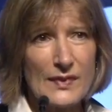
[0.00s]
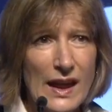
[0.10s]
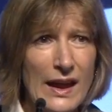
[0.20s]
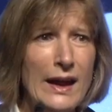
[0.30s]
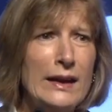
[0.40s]

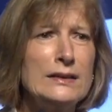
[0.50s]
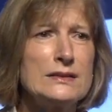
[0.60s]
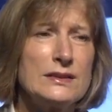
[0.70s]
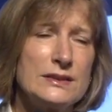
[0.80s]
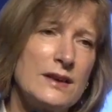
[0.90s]
And
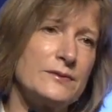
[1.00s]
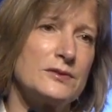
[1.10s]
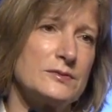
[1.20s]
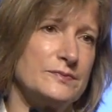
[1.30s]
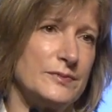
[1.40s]

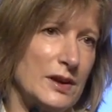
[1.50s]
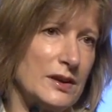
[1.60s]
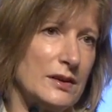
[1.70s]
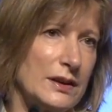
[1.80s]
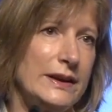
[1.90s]
another
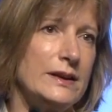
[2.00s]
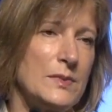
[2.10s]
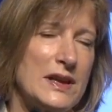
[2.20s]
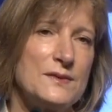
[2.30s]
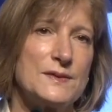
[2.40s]
clear
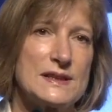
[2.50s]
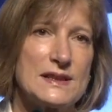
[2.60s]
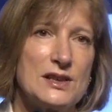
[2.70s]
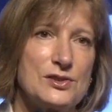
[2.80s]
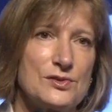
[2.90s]

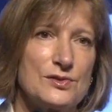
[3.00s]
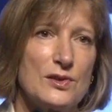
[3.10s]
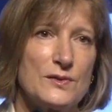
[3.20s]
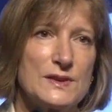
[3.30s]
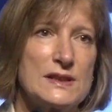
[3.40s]
manifestation
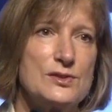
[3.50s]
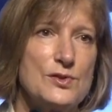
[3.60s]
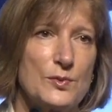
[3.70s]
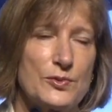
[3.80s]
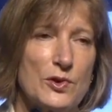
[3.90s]
of this new
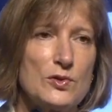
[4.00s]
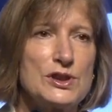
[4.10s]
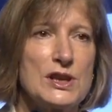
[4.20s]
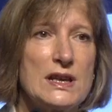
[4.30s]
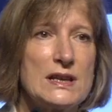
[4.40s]
approach
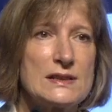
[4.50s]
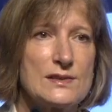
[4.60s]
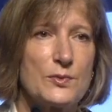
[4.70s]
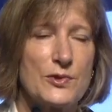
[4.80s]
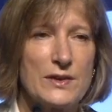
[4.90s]
is the
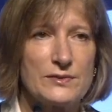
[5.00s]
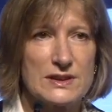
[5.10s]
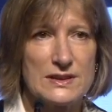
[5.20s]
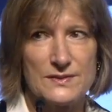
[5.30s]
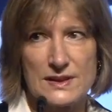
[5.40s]
private
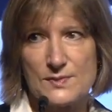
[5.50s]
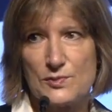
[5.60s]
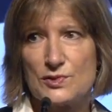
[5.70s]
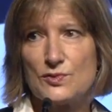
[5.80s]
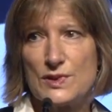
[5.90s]

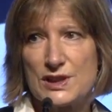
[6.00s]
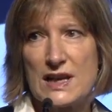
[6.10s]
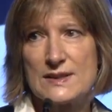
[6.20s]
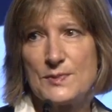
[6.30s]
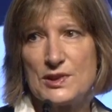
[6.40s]
investment, which
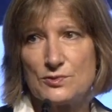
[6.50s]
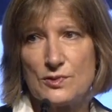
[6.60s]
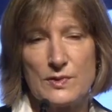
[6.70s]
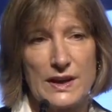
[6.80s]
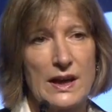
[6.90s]
has been
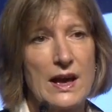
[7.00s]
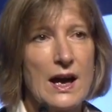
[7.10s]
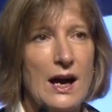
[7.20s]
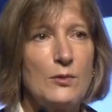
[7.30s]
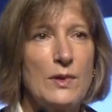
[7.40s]
growing.
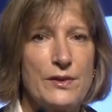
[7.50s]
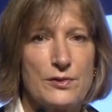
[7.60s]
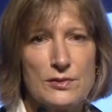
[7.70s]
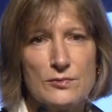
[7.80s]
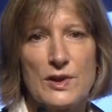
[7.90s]

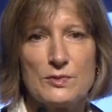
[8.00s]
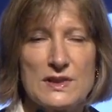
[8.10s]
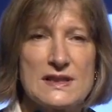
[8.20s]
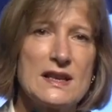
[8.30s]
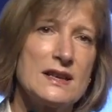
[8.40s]
However, when we
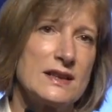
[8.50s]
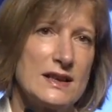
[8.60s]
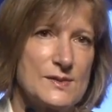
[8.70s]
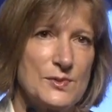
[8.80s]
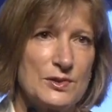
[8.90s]
say it has
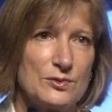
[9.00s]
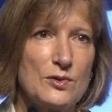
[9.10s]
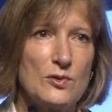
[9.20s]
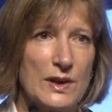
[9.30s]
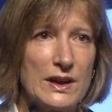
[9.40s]
been
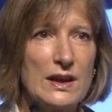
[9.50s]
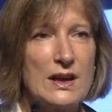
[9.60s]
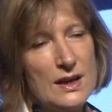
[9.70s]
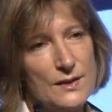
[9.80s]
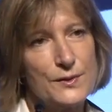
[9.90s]
growing,
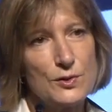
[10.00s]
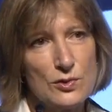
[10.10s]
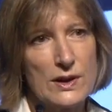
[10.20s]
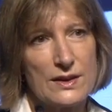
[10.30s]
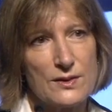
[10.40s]
if you
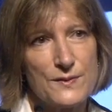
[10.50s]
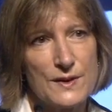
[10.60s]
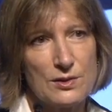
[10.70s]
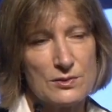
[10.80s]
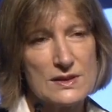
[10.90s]
look at the
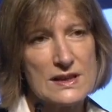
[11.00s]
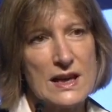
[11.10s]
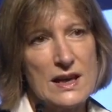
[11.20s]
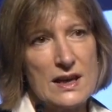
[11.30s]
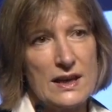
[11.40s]
figures,
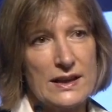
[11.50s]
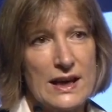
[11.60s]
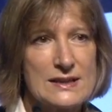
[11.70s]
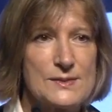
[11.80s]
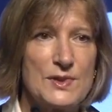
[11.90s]
it
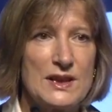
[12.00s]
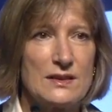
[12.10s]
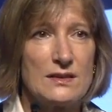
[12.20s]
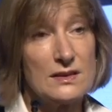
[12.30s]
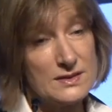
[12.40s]
has been
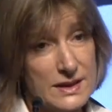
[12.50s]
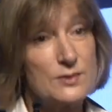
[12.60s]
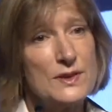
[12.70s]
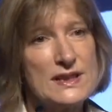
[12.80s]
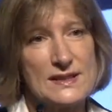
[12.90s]

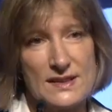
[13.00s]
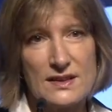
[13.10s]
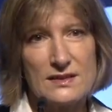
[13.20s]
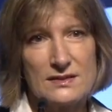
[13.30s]
decreasing